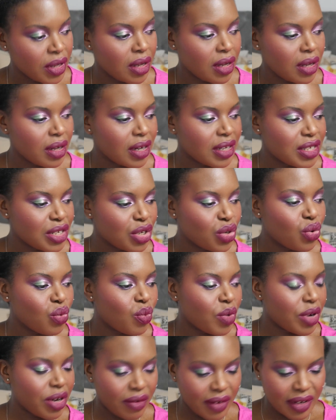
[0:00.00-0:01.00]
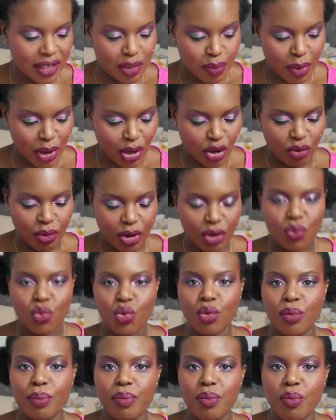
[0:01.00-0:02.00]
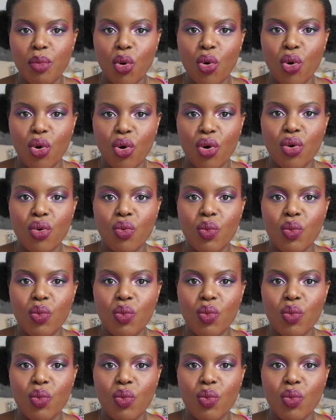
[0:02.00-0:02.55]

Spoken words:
And I still want to experiment more